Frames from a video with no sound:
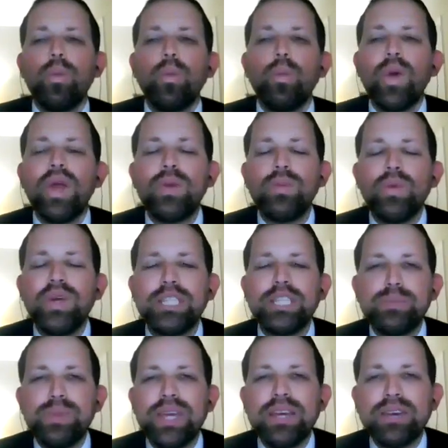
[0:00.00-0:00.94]
When we
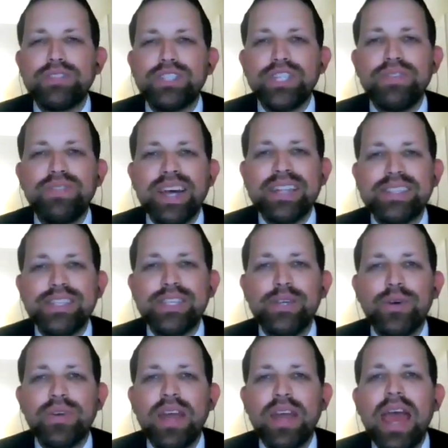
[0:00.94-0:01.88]
speak of Shivat
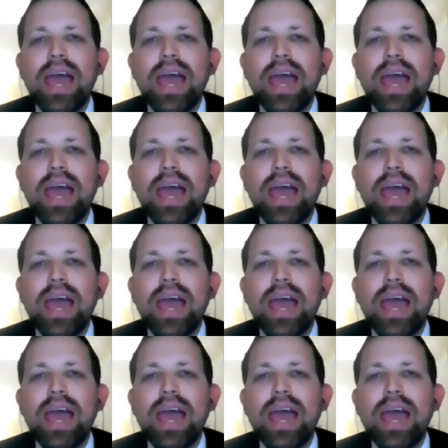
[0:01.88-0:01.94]
Zion,